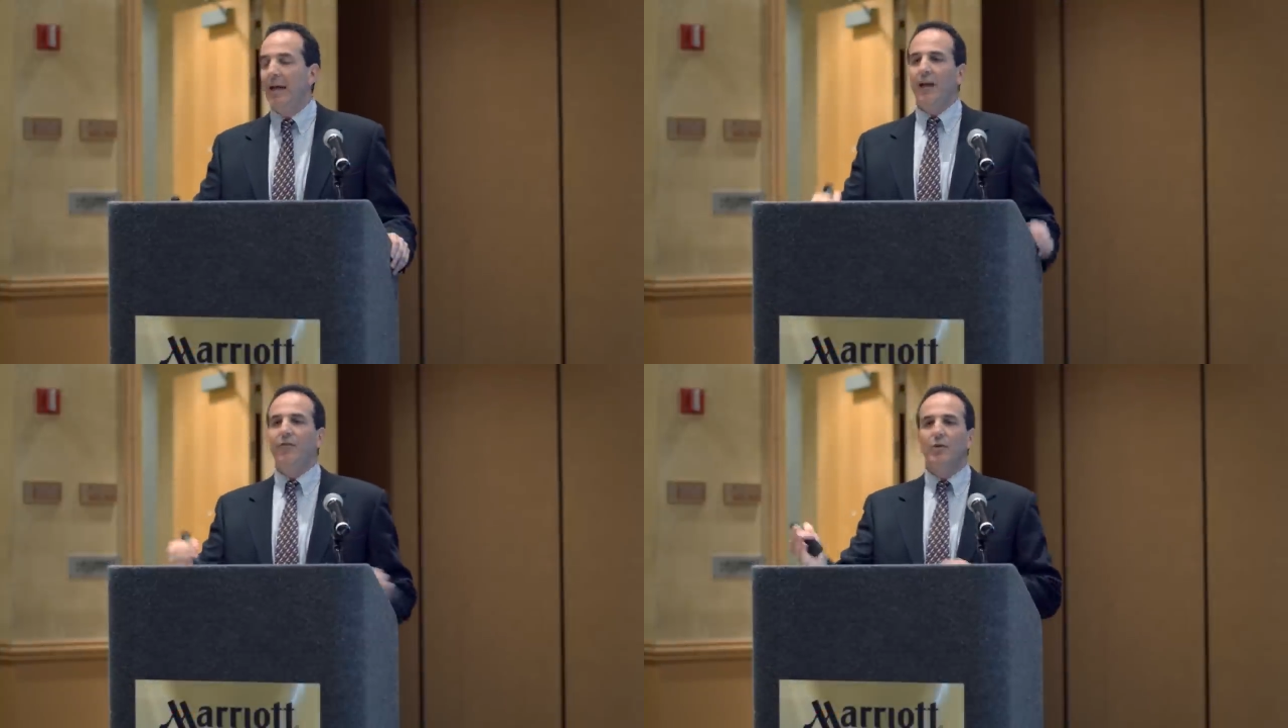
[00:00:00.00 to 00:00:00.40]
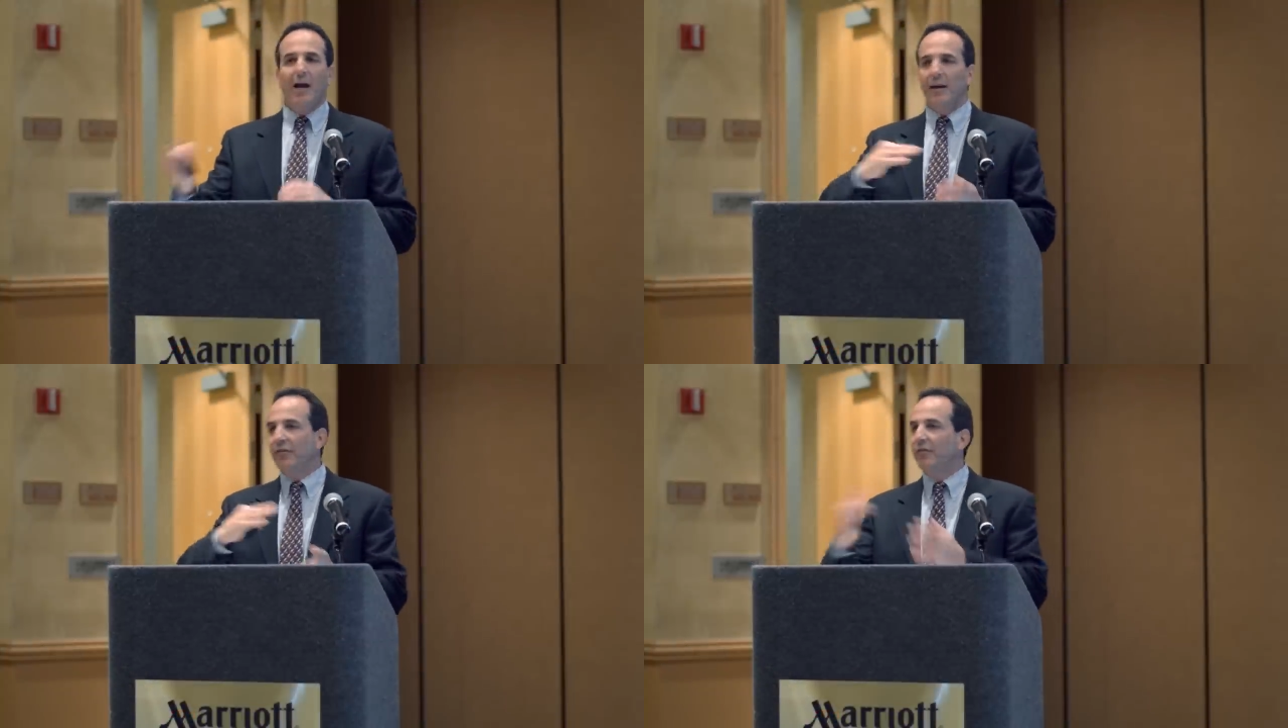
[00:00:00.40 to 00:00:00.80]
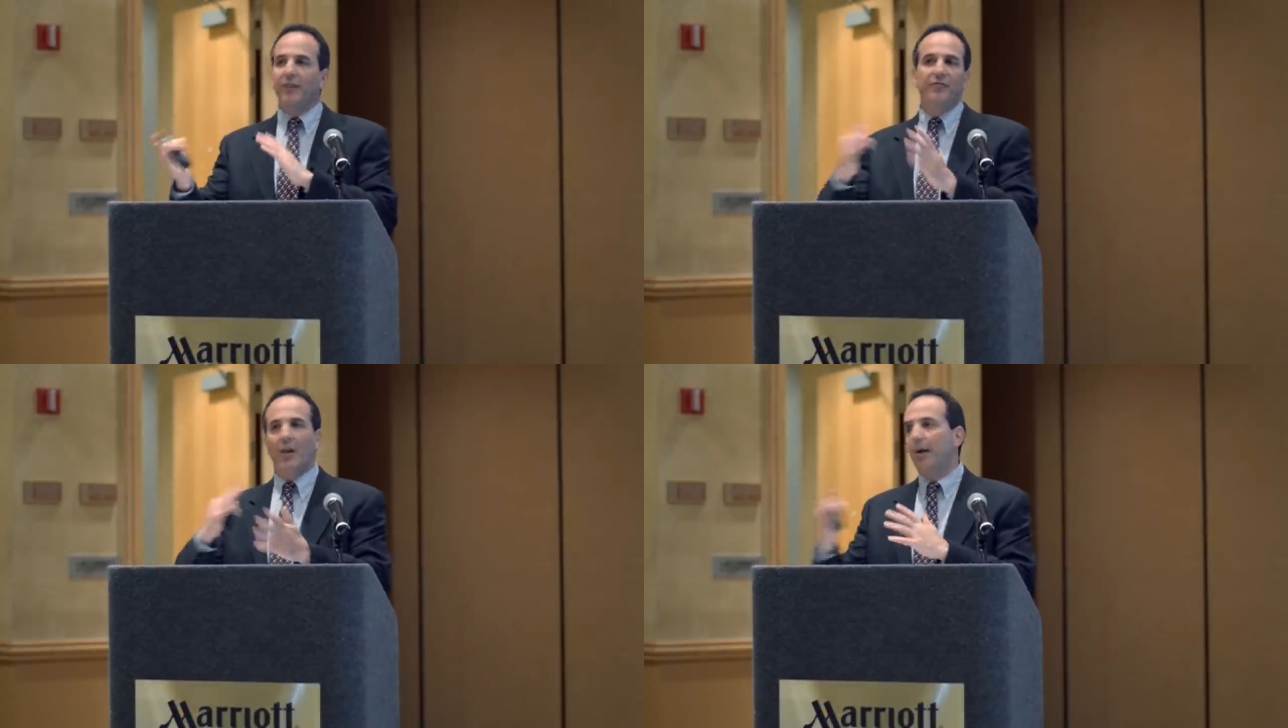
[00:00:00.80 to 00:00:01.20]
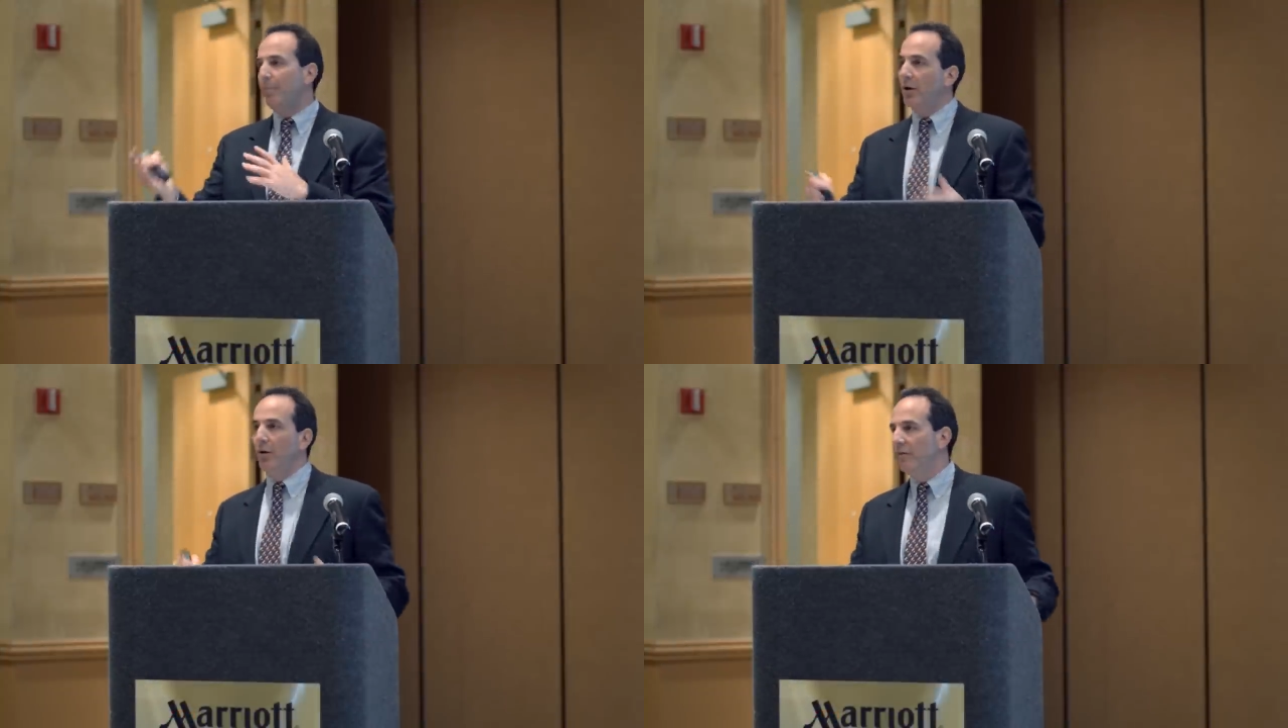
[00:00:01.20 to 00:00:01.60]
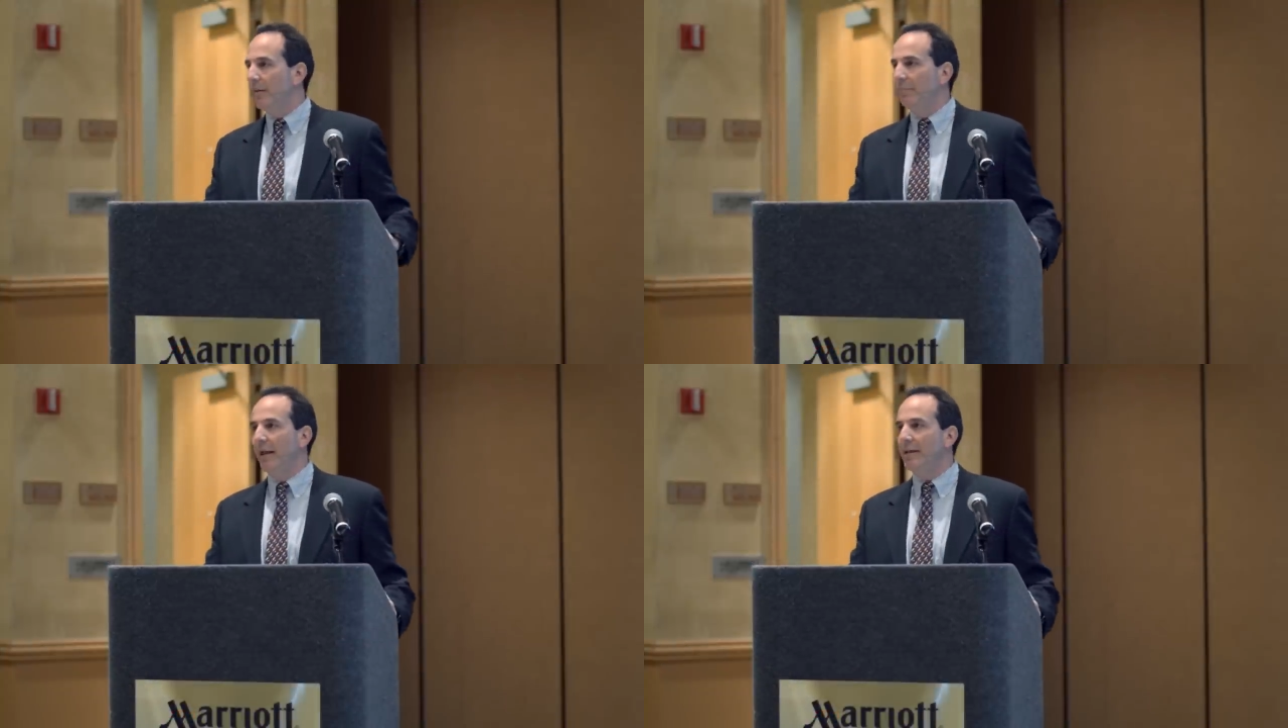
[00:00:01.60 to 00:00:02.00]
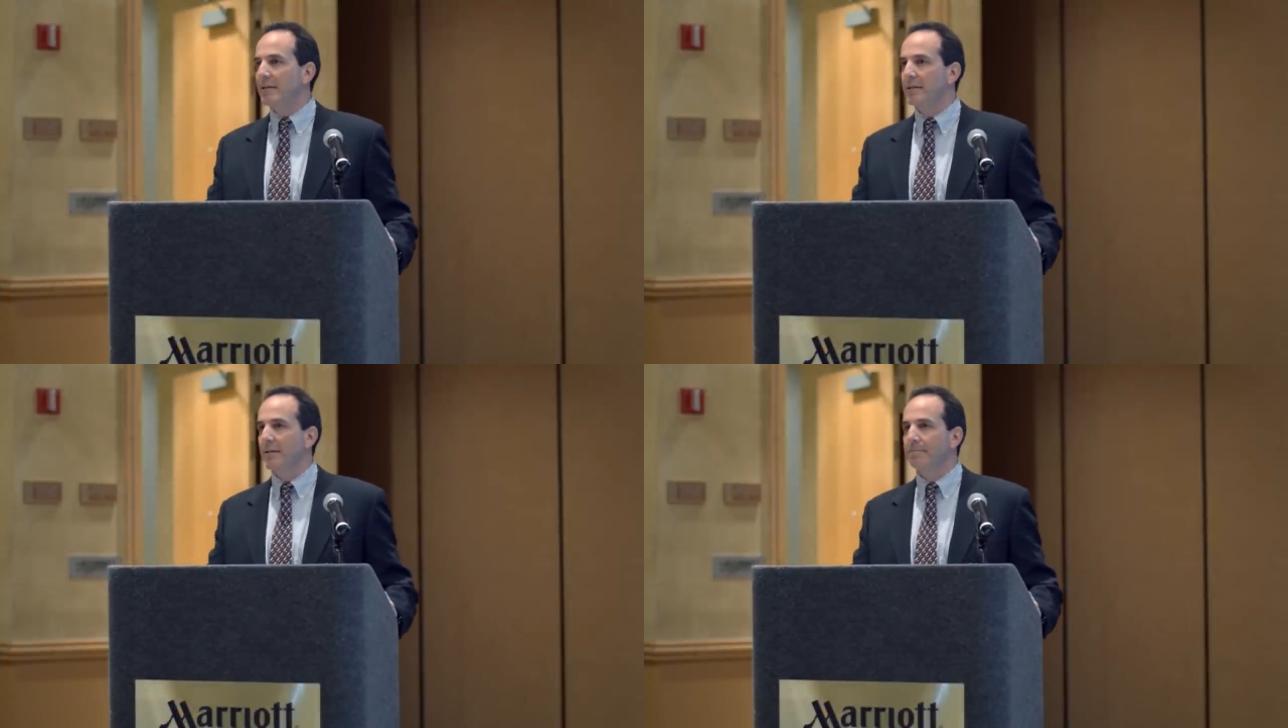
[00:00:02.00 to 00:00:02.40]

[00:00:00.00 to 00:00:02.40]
If you kind of flip-flop all over the place,